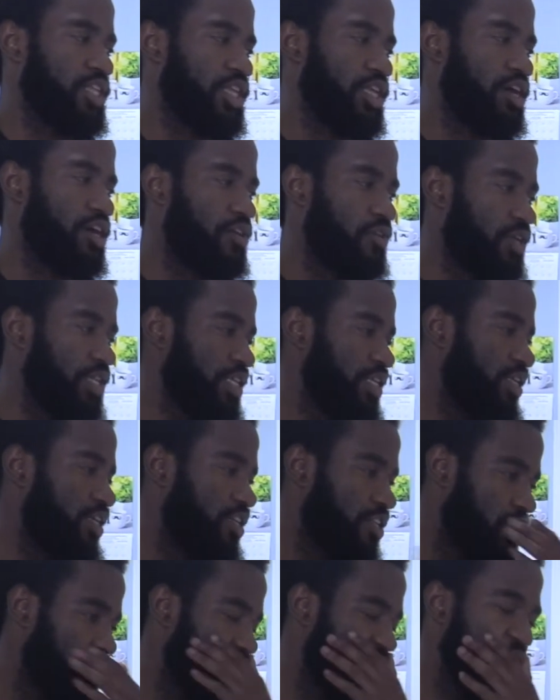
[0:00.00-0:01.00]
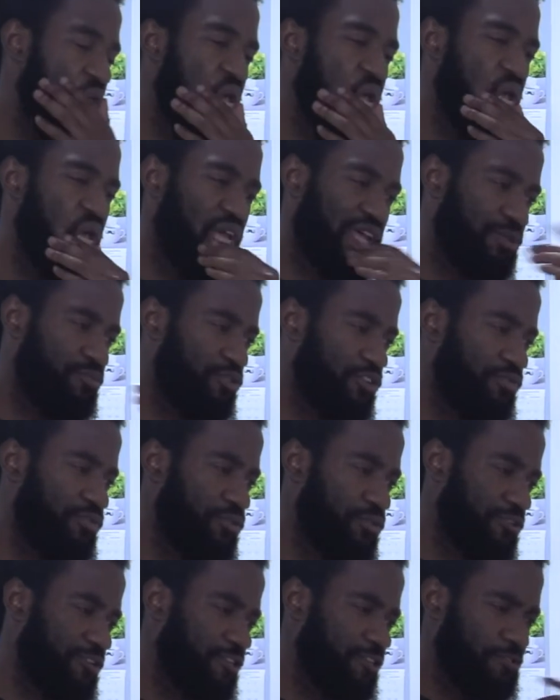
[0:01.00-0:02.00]
already heated
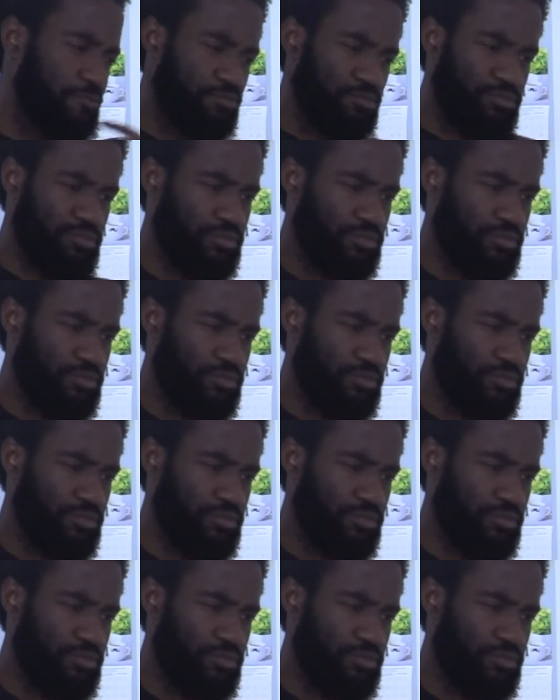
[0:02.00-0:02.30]
before,